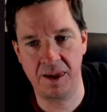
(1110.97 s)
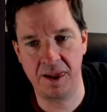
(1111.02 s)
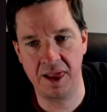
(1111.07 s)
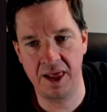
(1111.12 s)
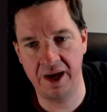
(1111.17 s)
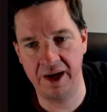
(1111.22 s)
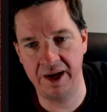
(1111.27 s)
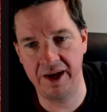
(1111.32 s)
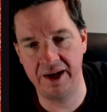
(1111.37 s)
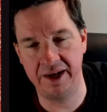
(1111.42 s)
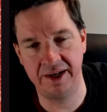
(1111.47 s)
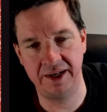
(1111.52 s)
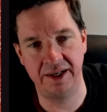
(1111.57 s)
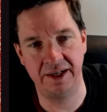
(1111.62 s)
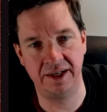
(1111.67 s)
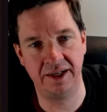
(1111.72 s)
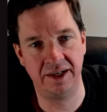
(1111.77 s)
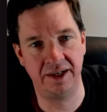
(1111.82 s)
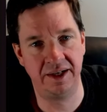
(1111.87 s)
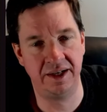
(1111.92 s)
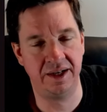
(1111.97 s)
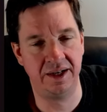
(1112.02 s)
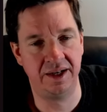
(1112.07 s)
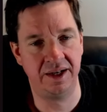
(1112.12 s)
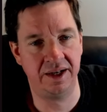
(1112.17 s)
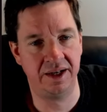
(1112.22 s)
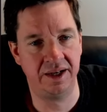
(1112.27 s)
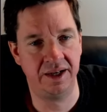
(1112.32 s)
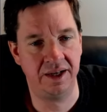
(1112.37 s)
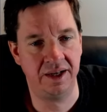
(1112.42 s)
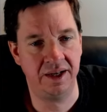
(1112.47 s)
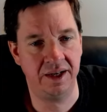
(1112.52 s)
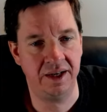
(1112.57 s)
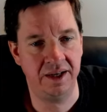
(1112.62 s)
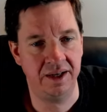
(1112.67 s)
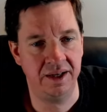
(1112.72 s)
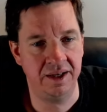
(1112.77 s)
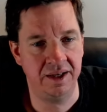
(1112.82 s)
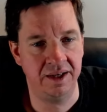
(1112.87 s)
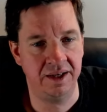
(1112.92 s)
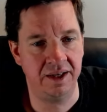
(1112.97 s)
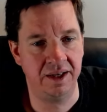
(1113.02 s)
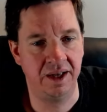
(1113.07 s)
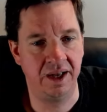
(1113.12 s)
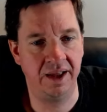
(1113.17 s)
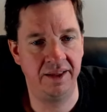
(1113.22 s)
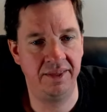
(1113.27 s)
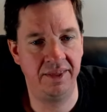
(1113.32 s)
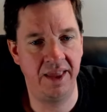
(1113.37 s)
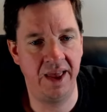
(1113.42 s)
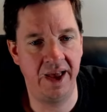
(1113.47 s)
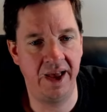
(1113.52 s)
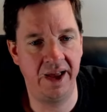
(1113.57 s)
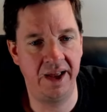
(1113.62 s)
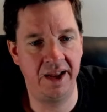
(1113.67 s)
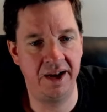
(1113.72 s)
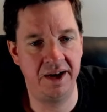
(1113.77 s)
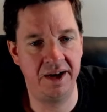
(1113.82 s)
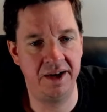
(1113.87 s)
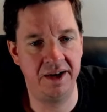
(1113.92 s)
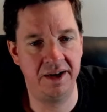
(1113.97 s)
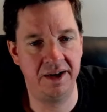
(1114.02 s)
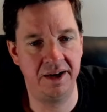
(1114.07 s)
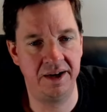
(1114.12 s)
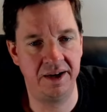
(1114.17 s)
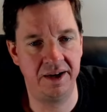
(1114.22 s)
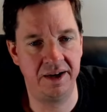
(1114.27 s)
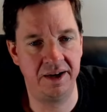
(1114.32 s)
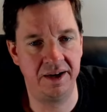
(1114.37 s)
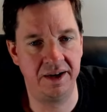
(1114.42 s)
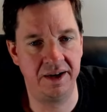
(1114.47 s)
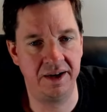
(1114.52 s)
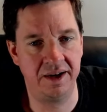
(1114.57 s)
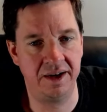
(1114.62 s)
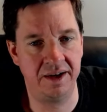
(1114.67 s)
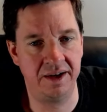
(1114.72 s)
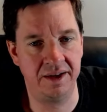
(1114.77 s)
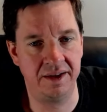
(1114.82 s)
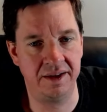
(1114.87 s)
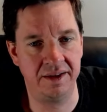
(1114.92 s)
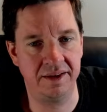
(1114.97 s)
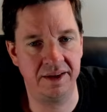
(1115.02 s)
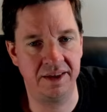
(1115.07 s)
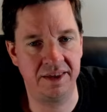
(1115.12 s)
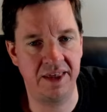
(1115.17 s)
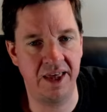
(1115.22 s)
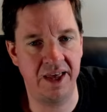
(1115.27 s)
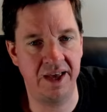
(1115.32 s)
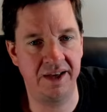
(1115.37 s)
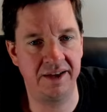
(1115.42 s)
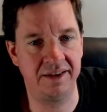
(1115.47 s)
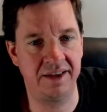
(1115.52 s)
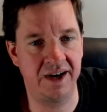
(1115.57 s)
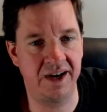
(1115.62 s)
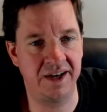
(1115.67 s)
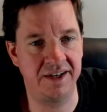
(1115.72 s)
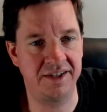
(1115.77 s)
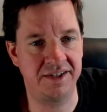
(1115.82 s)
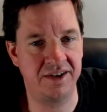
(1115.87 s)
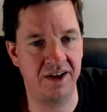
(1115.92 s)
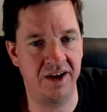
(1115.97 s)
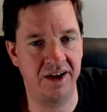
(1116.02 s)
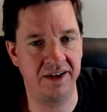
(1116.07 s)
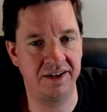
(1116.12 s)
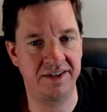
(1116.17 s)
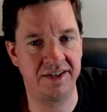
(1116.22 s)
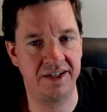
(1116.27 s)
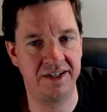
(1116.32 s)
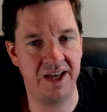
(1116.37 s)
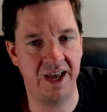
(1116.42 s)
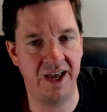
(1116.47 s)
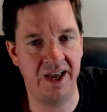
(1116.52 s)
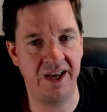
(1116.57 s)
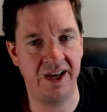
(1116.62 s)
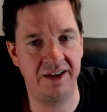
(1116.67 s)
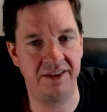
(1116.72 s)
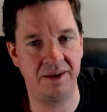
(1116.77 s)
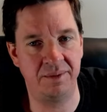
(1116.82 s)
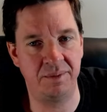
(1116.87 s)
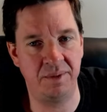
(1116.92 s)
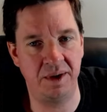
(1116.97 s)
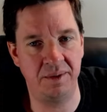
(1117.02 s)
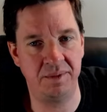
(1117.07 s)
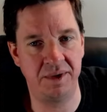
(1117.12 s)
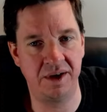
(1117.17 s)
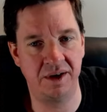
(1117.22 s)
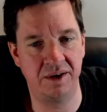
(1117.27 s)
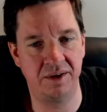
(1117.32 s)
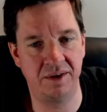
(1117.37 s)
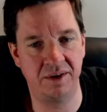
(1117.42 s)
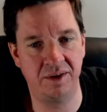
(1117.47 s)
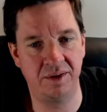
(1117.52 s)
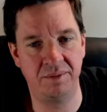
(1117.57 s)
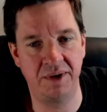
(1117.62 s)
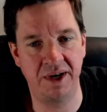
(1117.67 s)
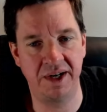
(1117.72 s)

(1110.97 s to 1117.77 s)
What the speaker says: I hate it. And then the thing that I saw today that made me go, oh my